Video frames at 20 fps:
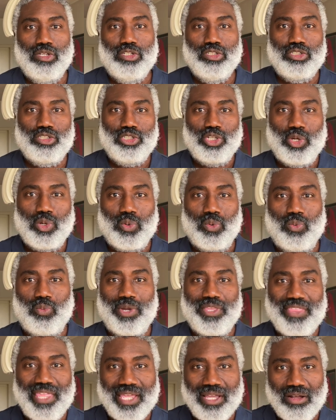So
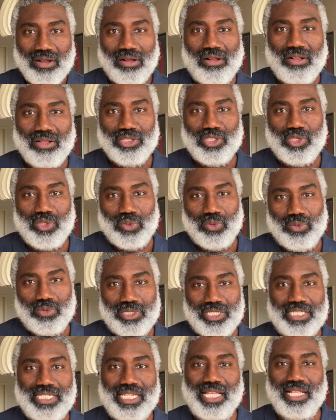when they call you
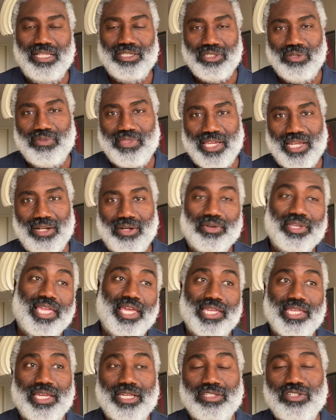to tell you that,
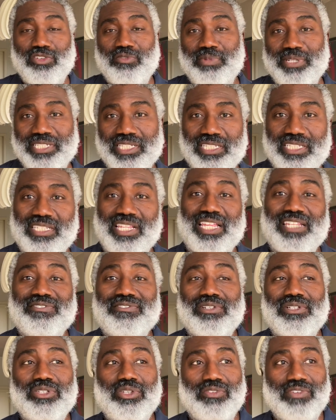okay, yes, you've been
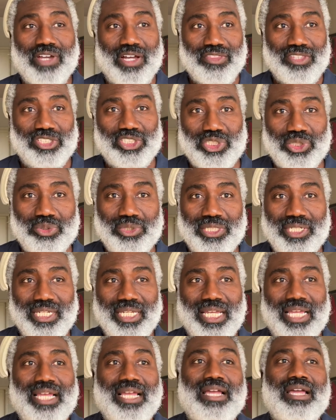successful, you've got the
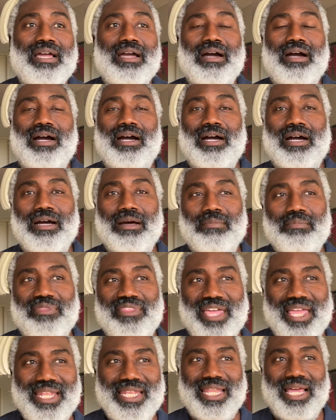shooting,
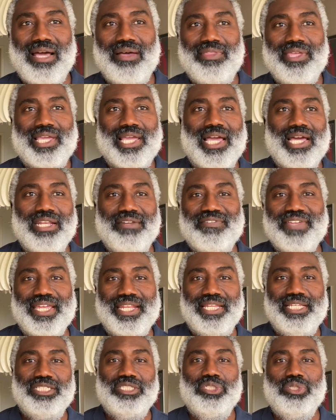then now they kind of
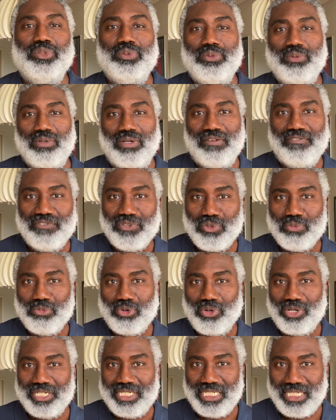get into a few
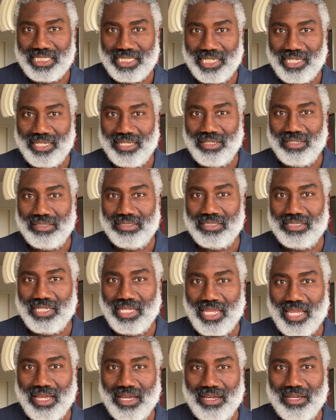more details
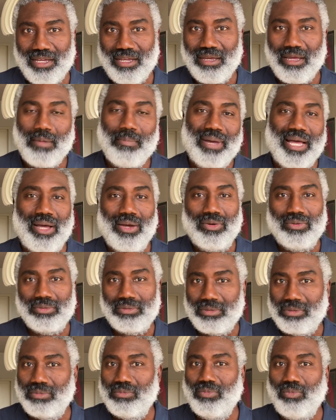
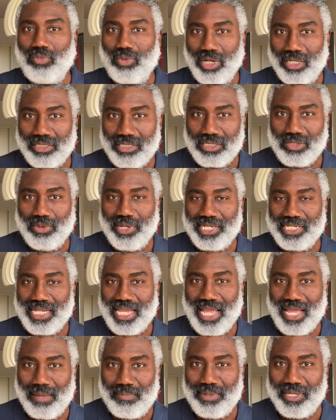about what's going to
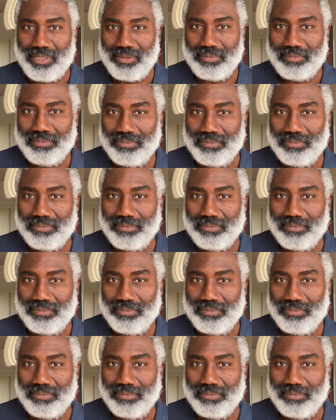happen.